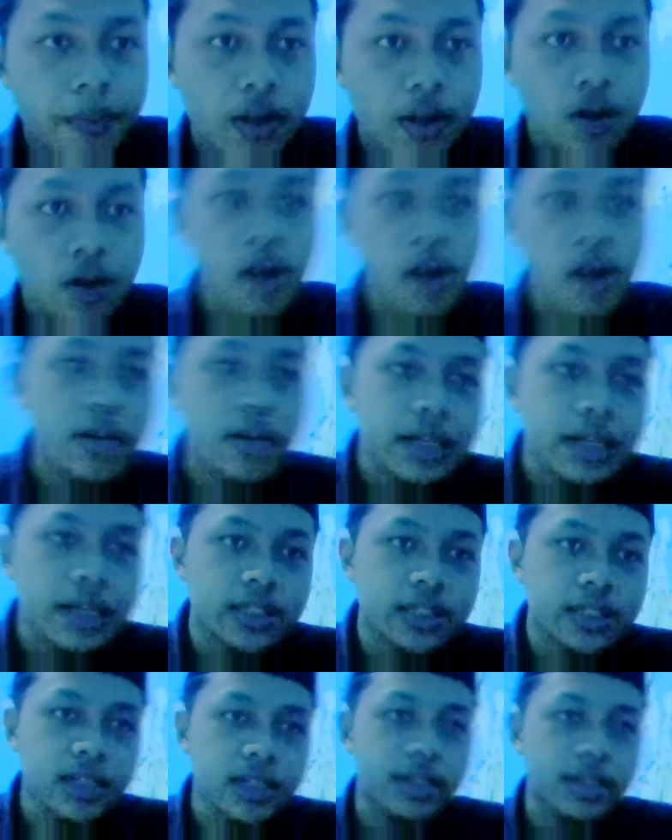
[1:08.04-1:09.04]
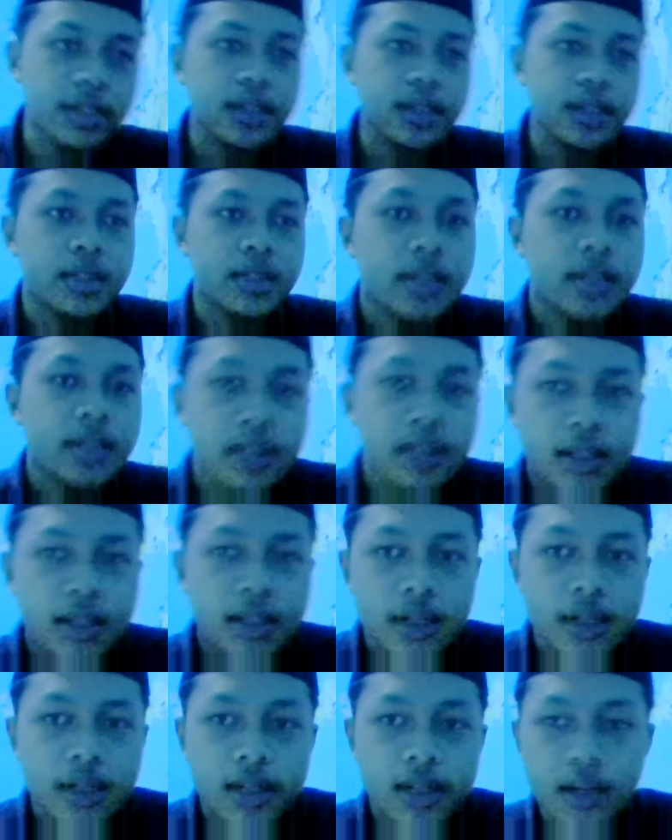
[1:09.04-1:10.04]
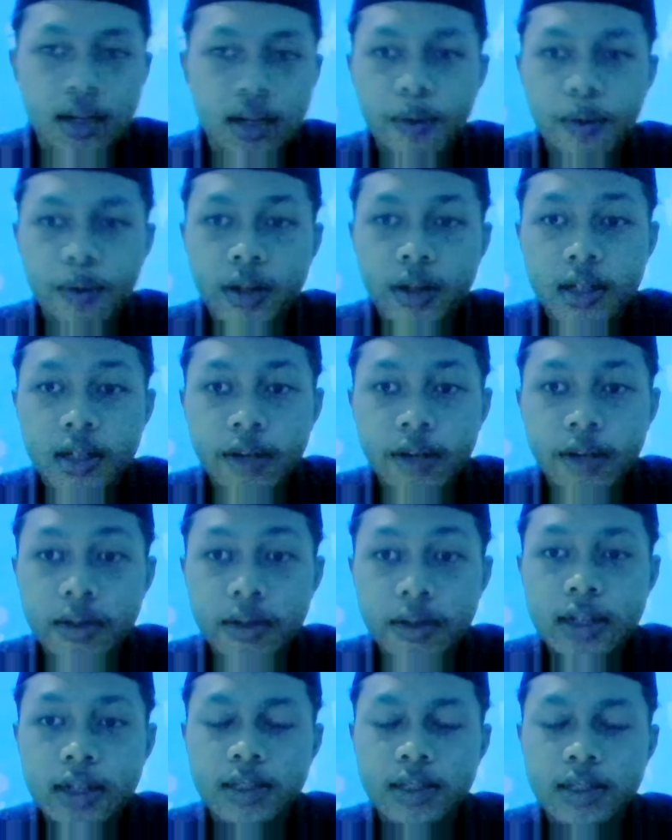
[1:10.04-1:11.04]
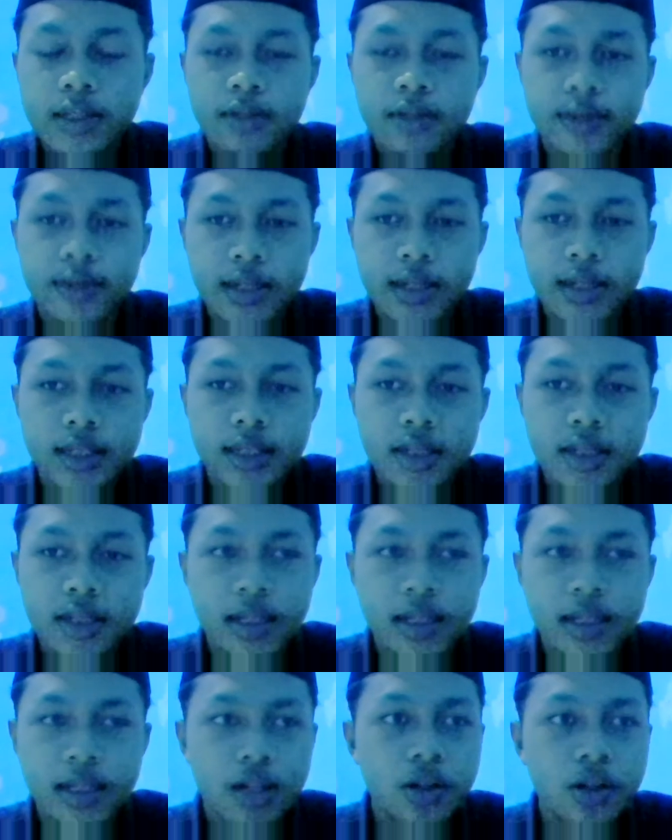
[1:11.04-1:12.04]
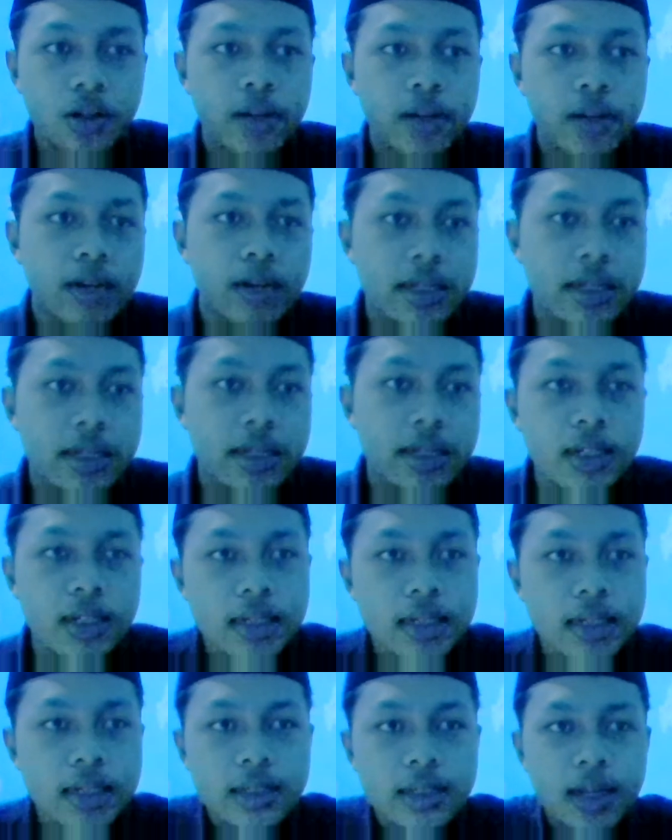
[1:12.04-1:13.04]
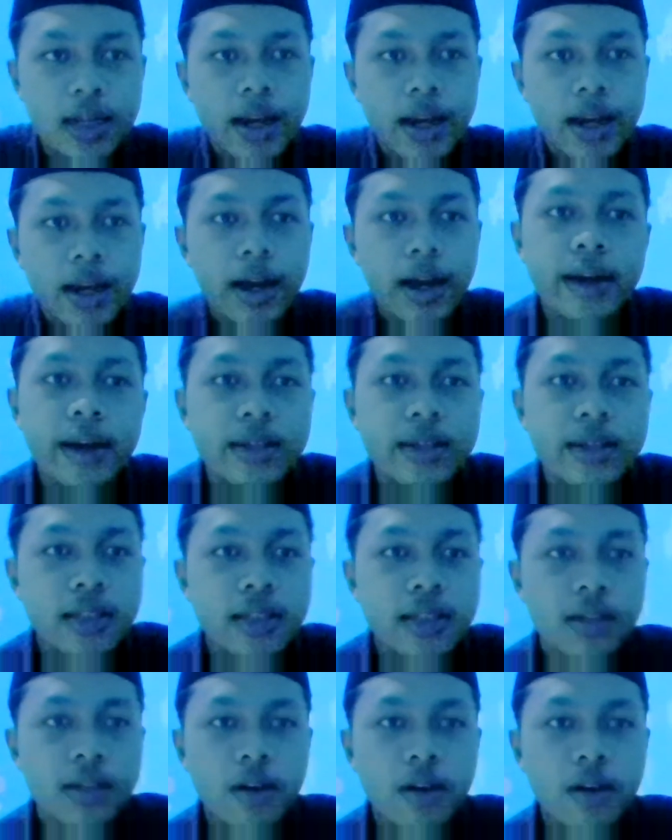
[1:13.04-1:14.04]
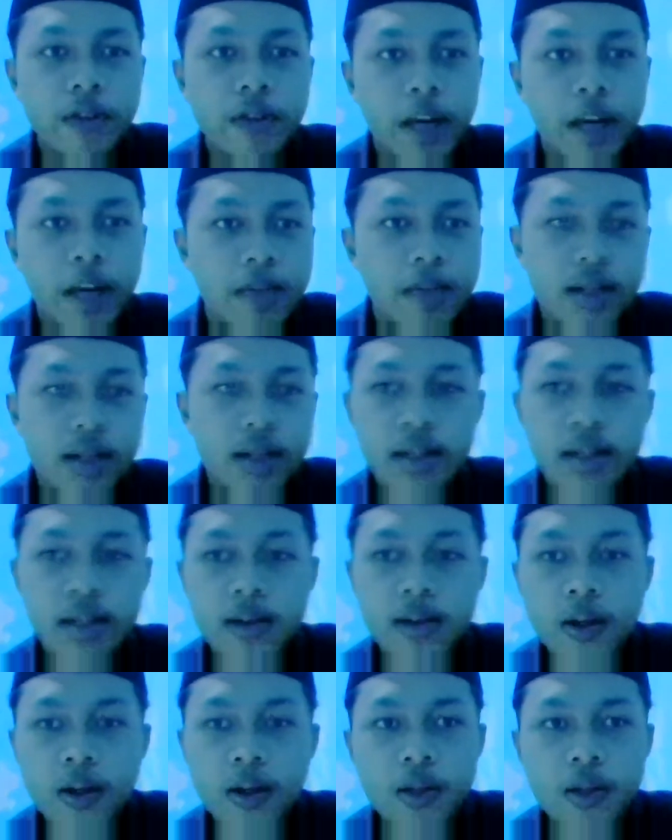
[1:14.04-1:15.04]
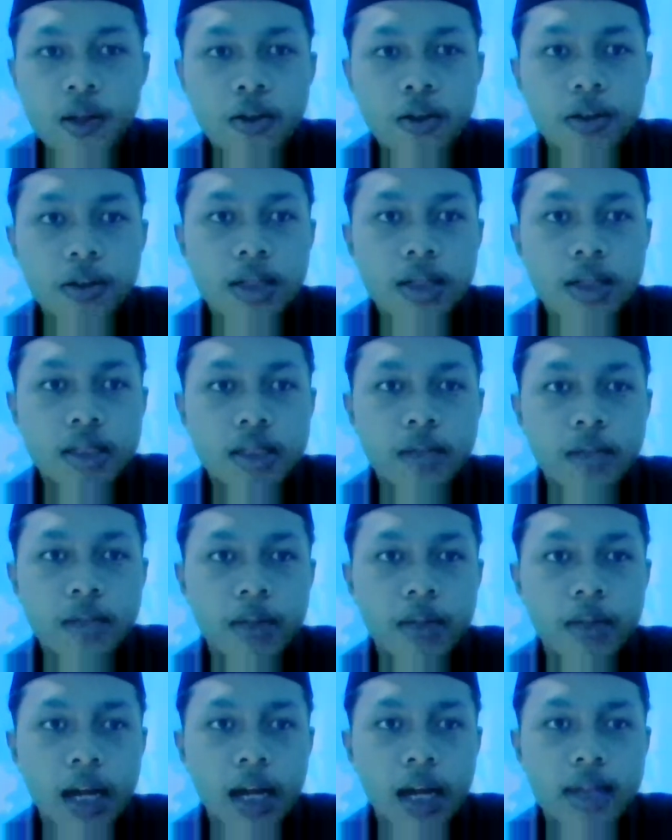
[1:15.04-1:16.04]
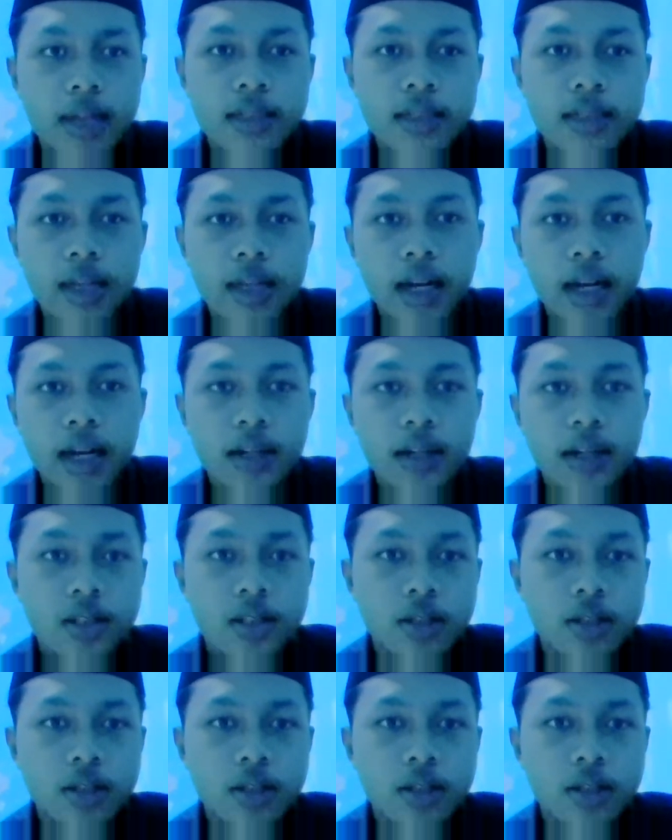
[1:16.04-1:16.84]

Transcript: coagulation. About the definition first, coagulation is the addition of chemical to destabilize the